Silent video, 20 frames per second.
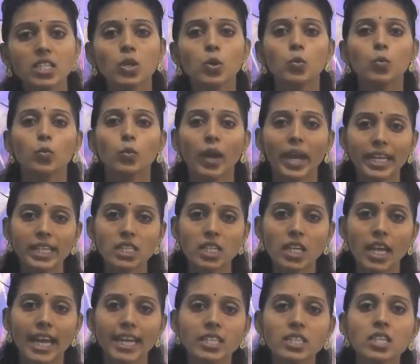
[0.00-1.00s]
a white
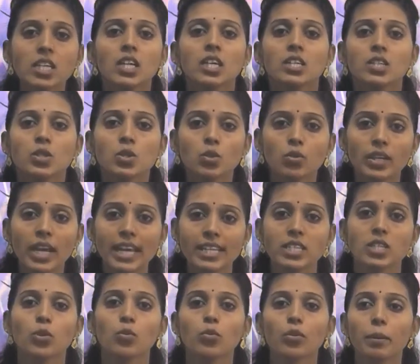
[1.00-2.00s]
light to
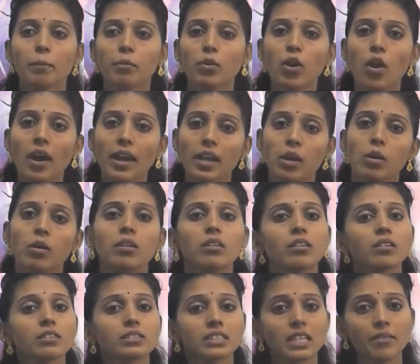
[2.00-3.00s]
get waveguide,
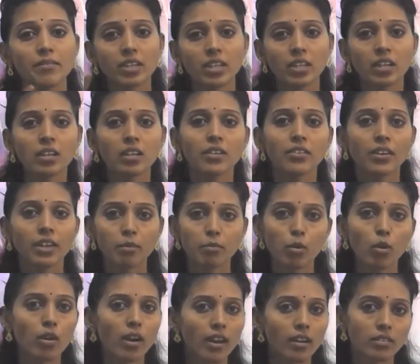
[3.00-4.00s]
7 color,
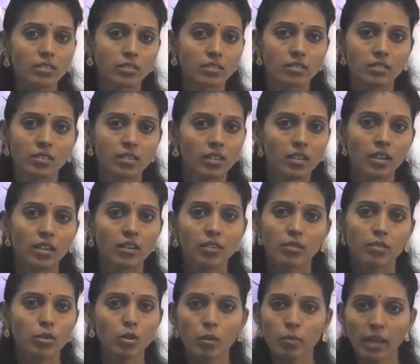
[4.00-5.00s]
rainbow colors.
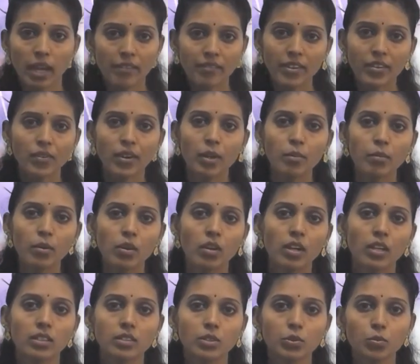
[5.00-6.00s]
You'll be having rainbow
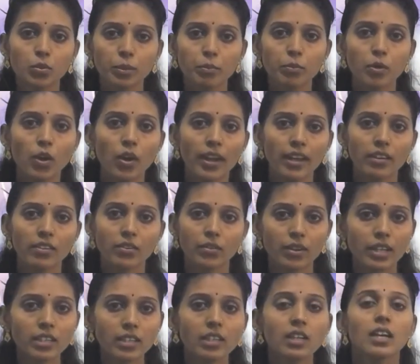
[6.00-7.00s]
colors, waveguide,
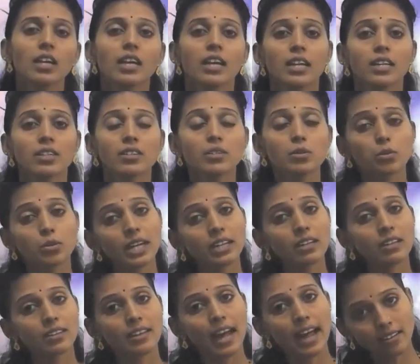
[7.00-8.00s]
right? To
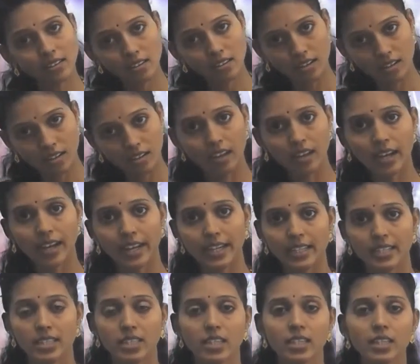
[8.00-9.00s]
get that
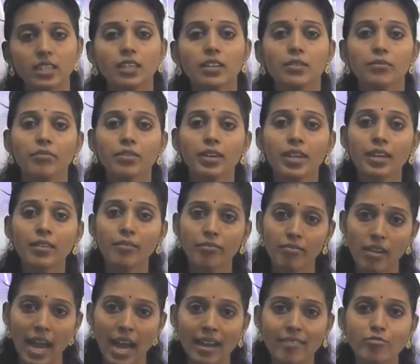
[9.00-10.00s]
light, we
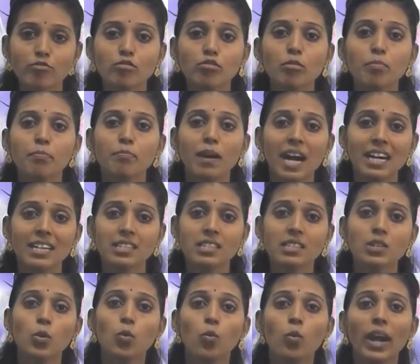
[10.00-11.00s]
have to
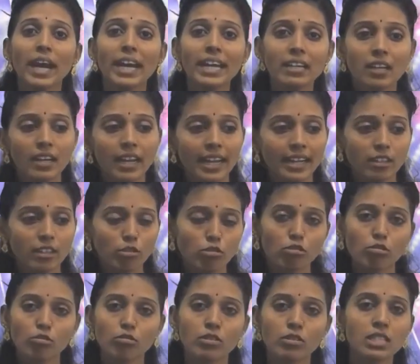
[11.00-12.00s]
pass white light
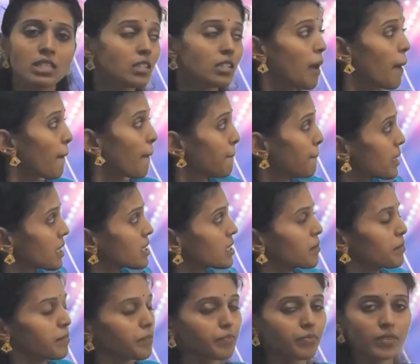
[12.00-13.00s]
through this
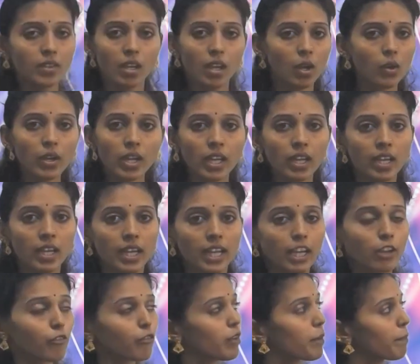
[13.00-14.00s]
prism. Okay,
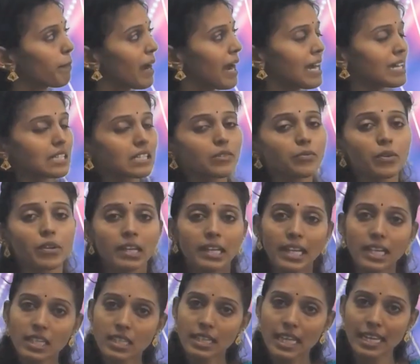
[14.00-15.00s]
if we pass, we will
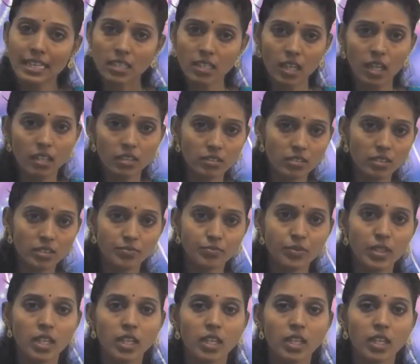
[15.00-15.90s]
get that colors.